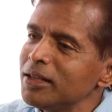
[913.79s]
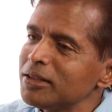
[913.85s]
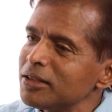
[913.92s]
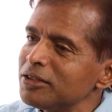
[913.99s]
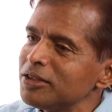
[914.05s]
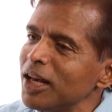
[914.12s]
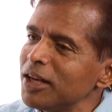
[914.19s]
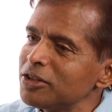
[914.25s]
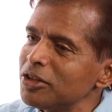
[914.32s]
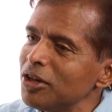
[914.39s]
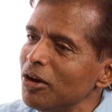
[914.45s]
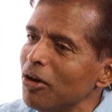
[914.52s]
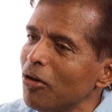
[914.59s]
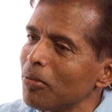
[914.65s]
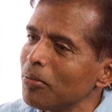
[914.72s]
it's
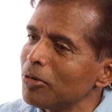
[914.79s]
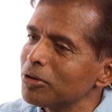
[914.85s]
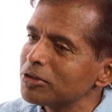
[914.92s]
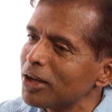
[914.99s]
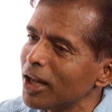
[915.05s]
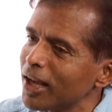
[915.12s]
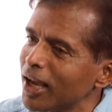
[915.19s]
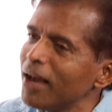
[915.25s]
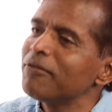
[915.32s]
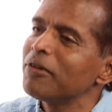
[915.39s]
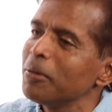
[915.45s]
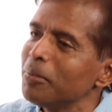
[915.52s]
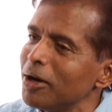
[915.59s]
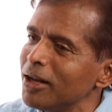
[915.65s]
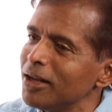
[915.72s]
essentially almost like
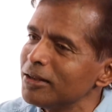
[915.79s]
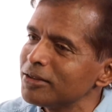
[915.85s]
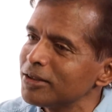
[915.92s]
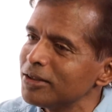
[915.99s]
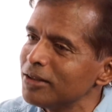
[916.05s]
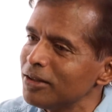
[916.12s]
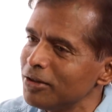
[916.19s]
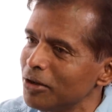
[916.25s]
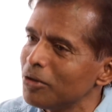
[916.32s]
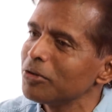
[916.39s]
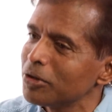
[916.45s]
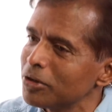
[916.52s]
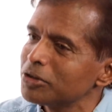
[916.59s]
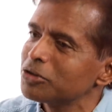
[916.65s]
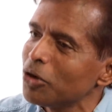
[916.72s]
everybody is, you
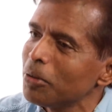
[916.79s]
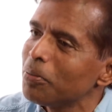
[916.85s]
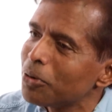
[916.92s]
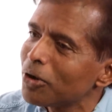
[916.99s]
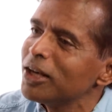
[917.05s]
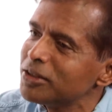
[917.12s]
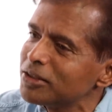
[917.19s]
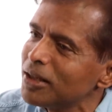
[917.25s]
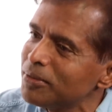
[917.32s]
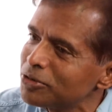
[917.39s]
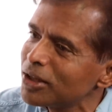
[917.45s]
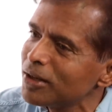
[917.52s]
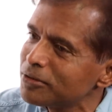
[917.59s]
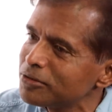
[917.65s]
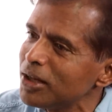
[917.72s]
know, is going to price
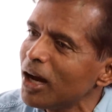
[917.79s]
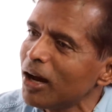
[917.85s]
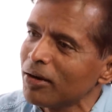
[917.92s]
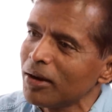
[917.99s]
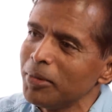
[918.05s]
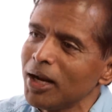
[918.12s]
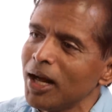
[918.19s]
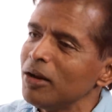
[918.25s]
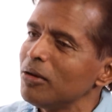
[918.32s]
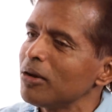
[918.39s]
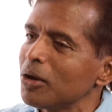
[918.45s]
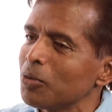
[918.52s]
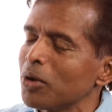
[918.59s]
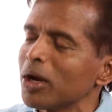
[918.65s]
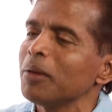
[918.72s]
themselves down. I mean, I
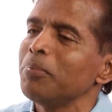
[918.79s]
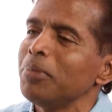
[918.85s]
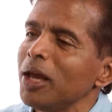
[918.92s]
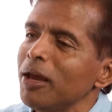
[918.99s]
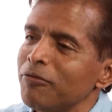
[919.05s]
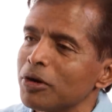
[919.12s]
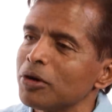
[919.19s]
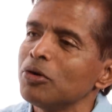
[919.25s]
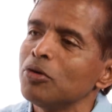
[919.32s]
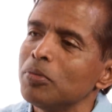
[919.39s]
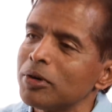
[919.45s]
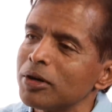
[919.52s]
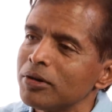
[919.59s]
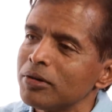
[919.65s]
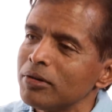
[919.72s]
look at what I pay for an
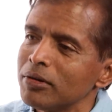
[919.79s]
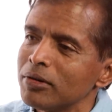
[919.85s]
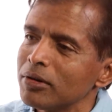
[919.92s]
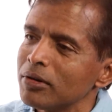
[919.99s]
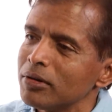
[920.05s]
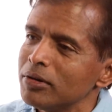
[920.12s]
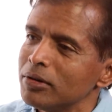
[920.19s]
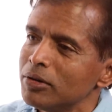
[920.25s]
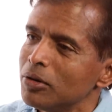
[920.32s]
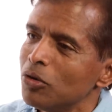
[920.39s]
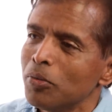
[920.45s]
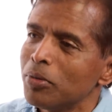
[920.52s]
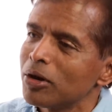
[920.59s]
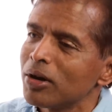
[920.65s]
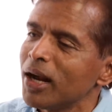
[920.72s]
Uber
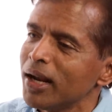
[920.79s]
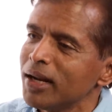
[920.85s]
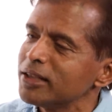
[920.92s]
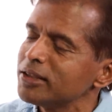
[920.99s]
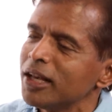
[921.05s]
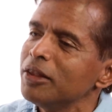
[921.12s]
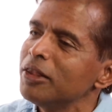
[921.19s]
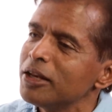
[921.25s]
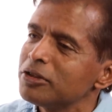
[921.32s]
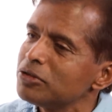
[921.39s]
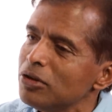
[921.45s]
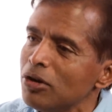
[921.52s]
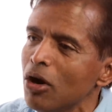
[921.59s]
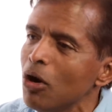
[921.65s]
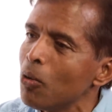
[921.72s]
Uber ride and said, "There's
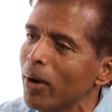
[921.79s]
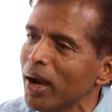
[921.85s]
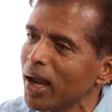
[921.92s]
no